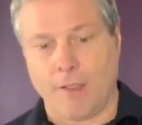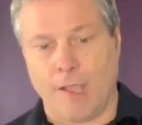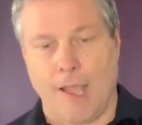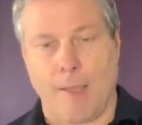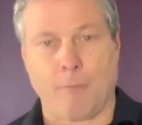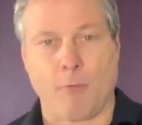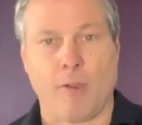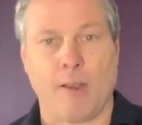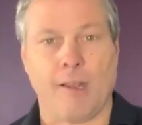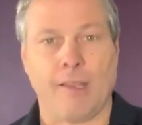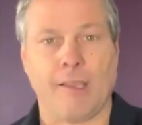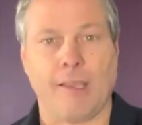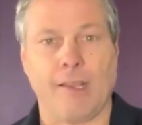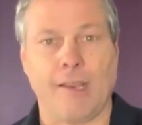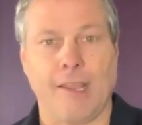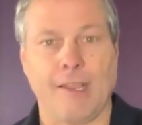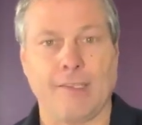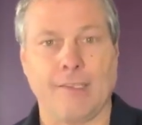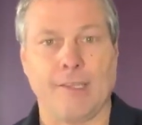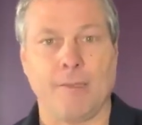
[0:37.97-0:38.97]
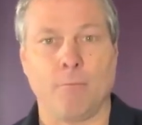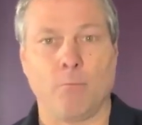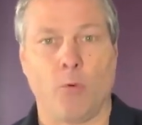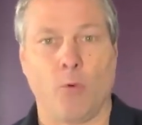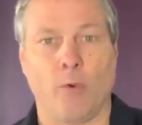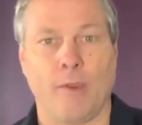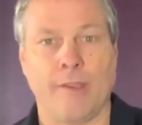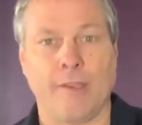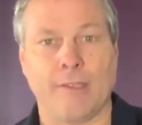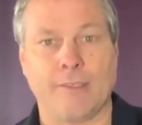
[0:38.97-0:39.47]
operating at
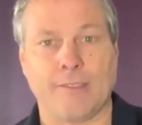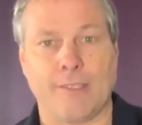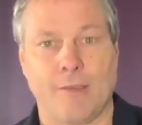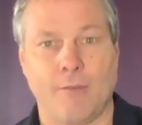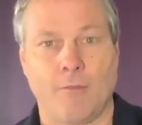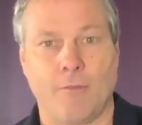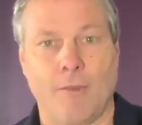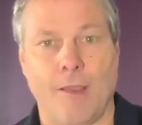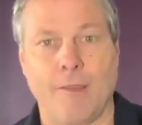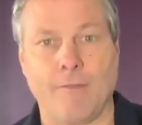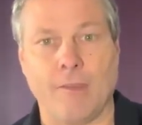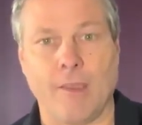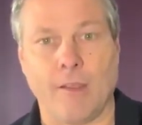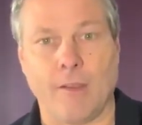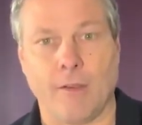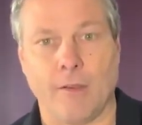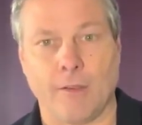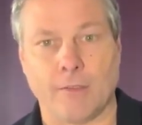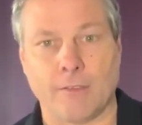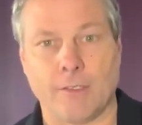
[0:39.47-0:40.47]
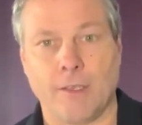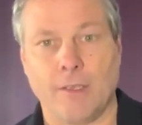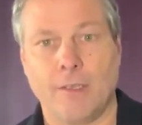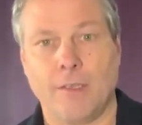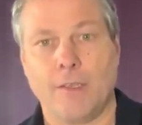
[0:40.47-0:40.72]
18.75 gigahertz.